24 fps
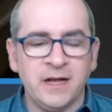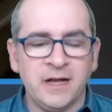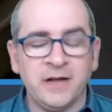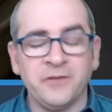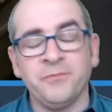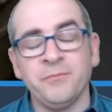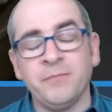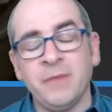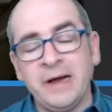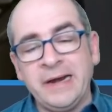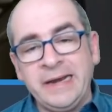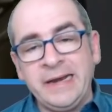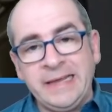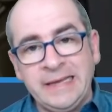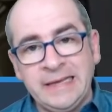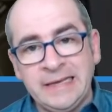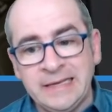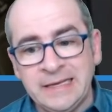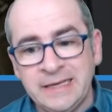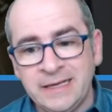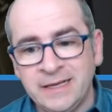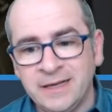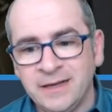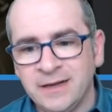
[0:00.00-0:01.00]

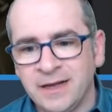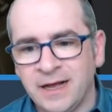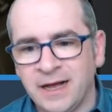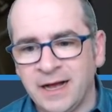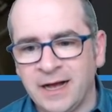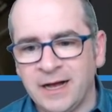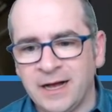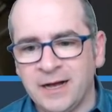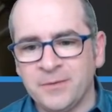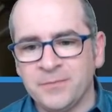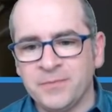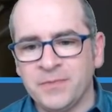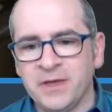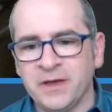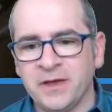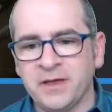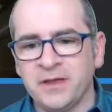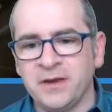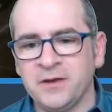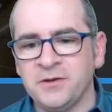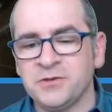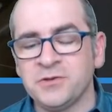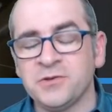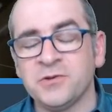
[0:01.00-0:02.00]
money, they're
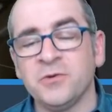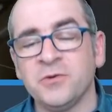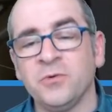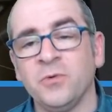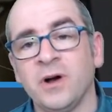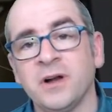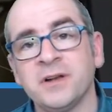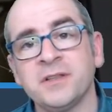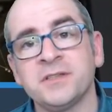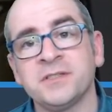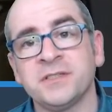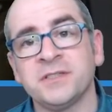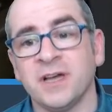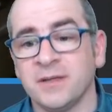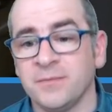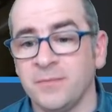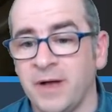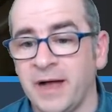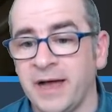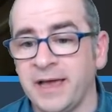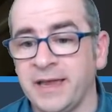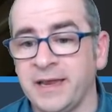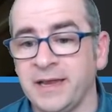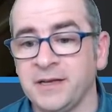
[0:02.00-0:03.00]
going to do what Sun
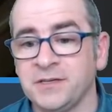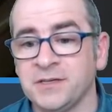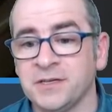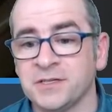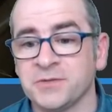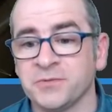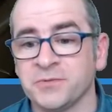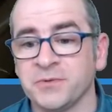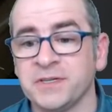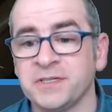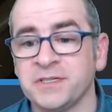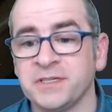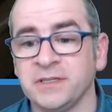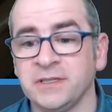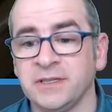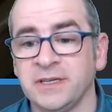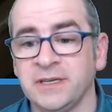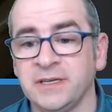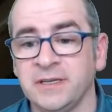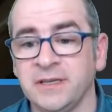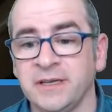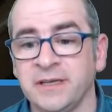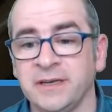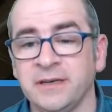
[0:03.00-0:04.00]
Mining just recently
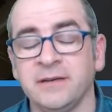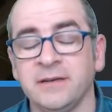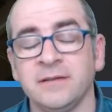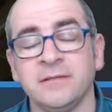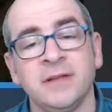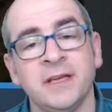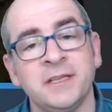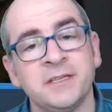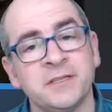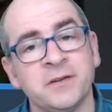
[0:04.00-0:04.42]
did. Let's